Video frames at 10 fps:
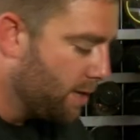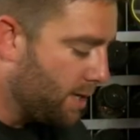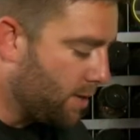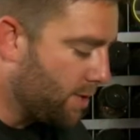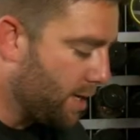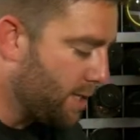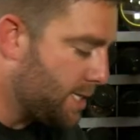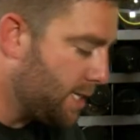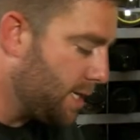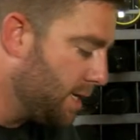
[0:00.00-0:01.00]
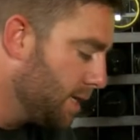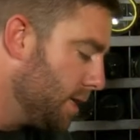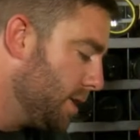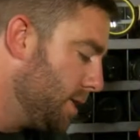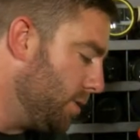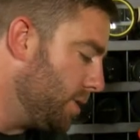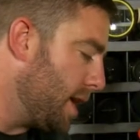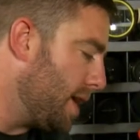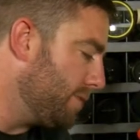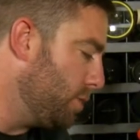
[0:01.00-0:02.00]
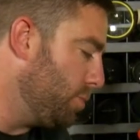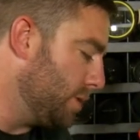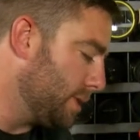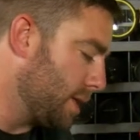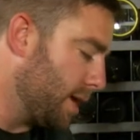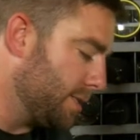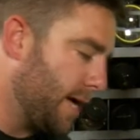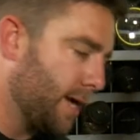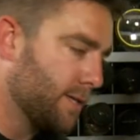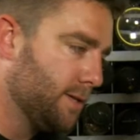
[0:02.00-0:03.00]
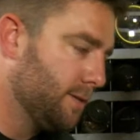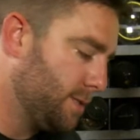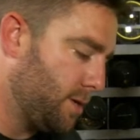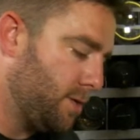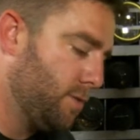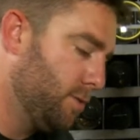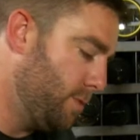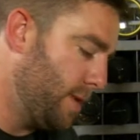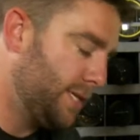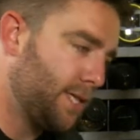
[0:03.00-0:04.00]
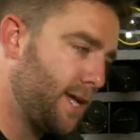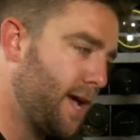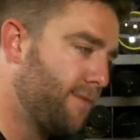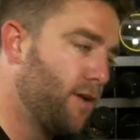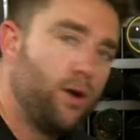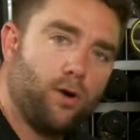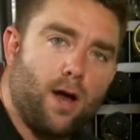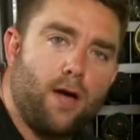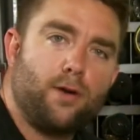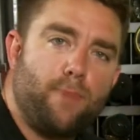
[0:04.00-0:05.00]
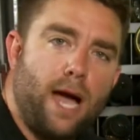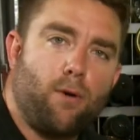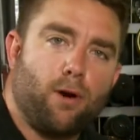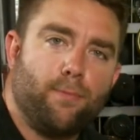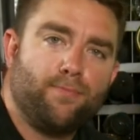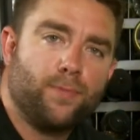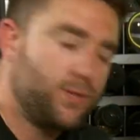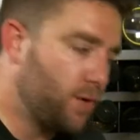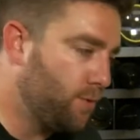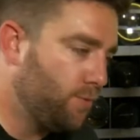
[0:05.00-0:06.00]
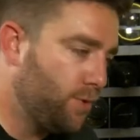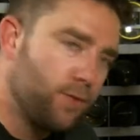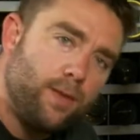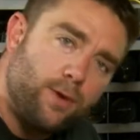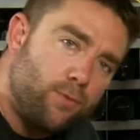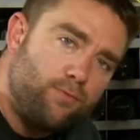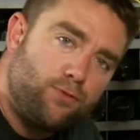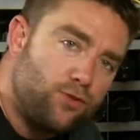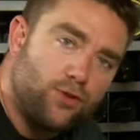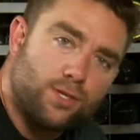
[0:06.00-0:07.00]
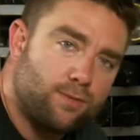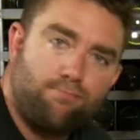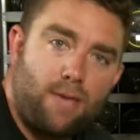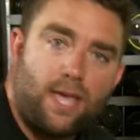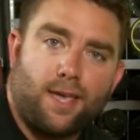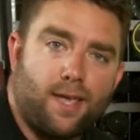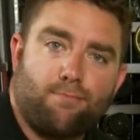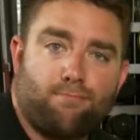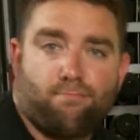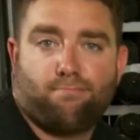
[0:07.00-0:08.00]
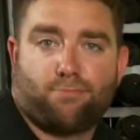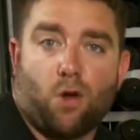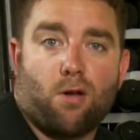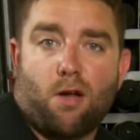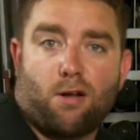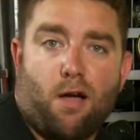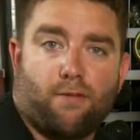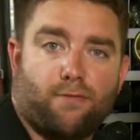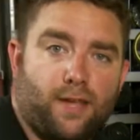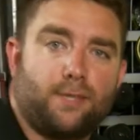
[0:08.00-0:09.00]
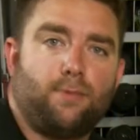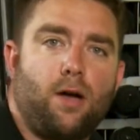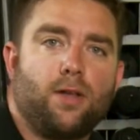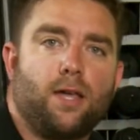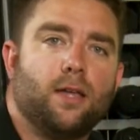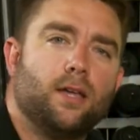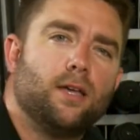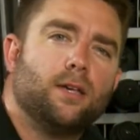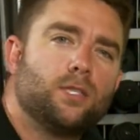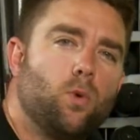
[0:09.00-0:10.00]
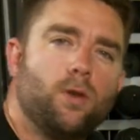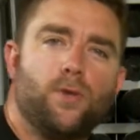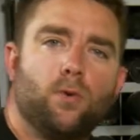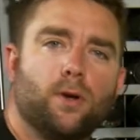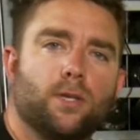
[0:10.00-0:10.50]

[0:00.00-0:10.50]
Now with an LED, you only have 2 points of contact. So you basically have ground and power. So you're limited to just making it turn on and off. That's about it. So what if you want to